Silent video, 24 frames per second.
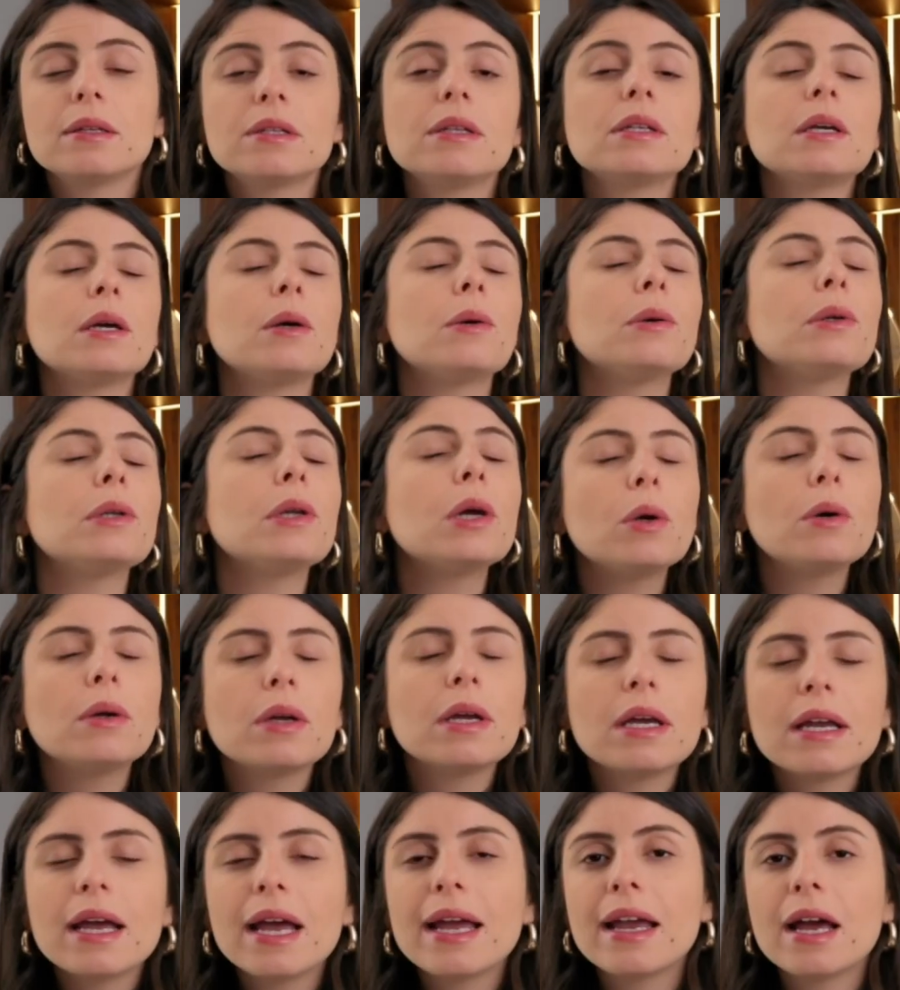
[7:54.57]
So don't
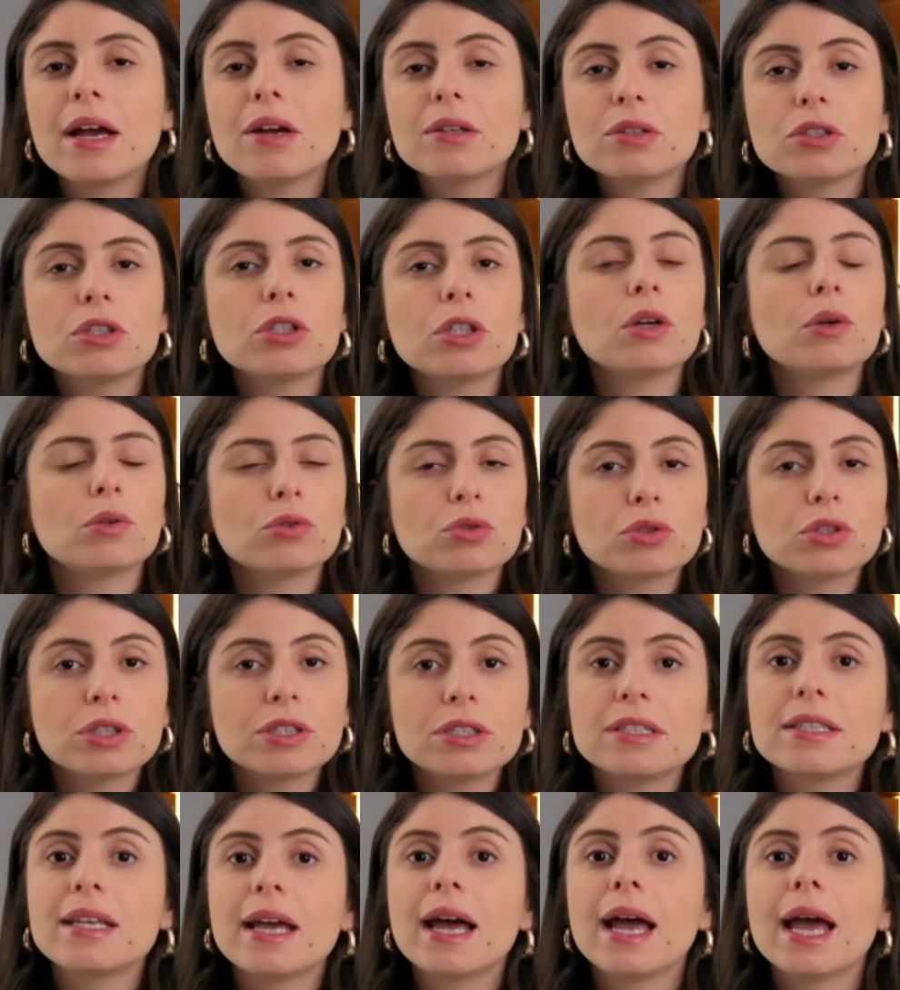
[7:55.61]
let our
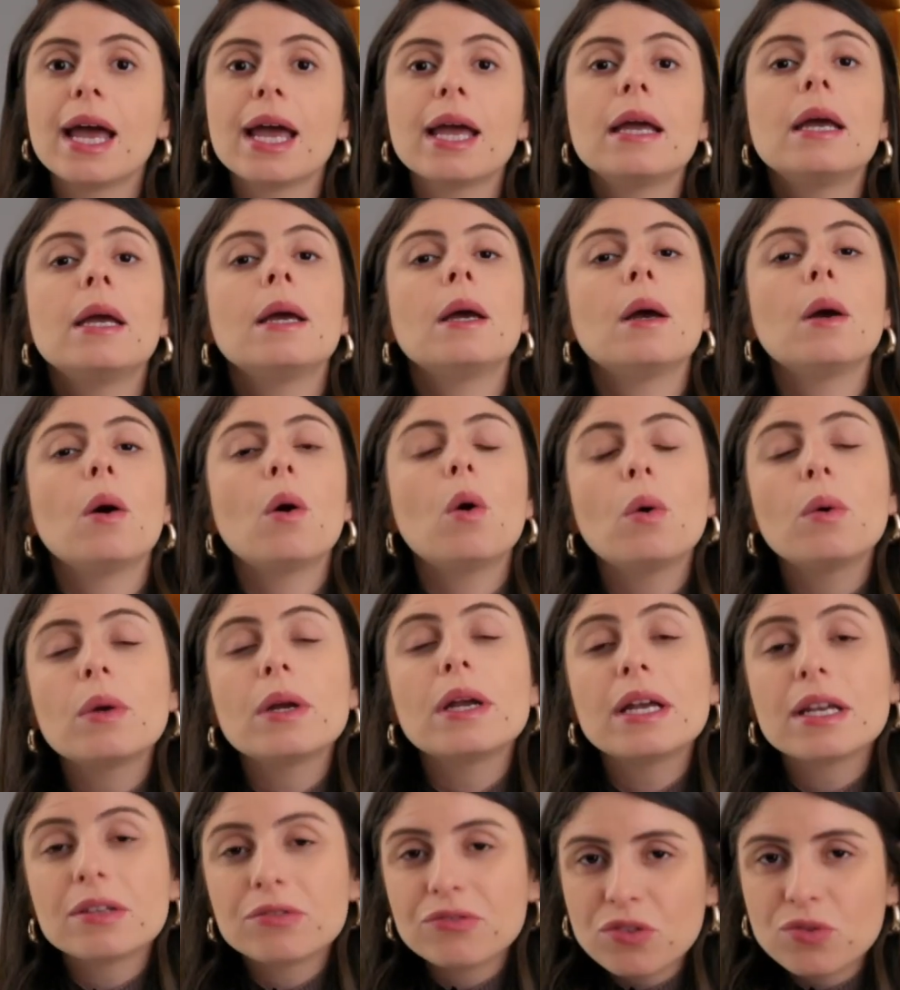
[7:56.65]
children die, or
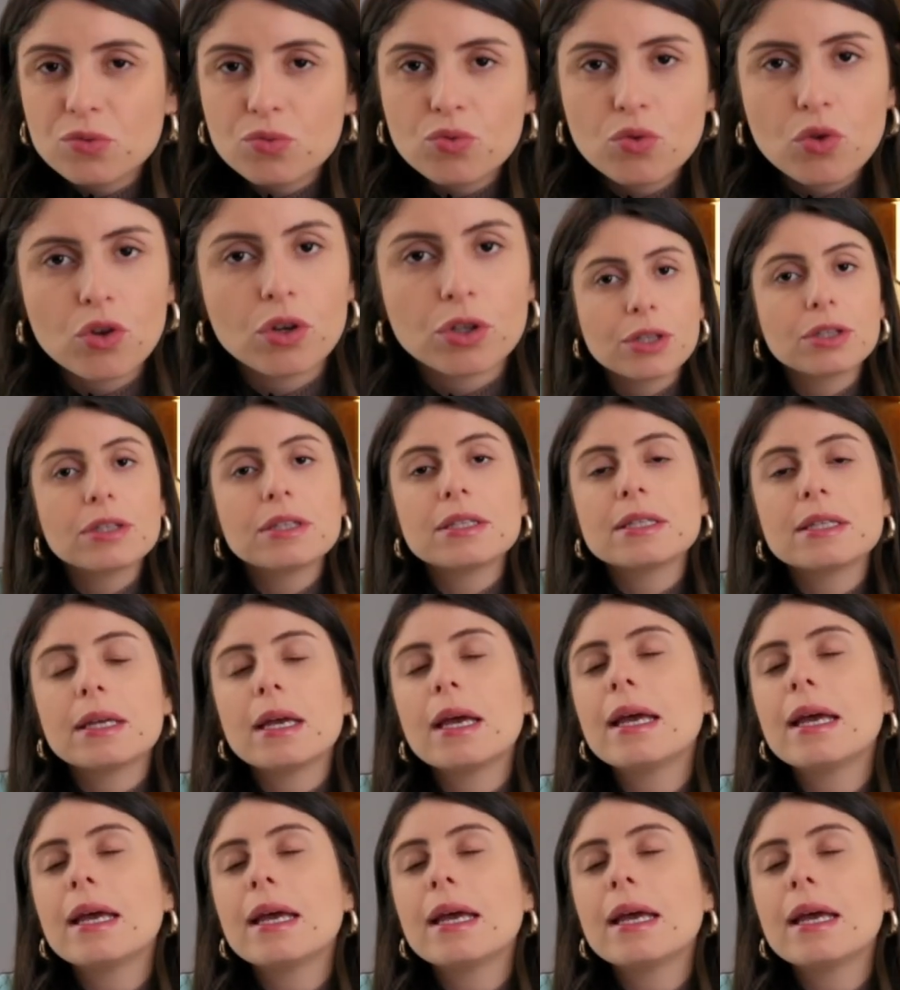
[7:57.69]
even worse,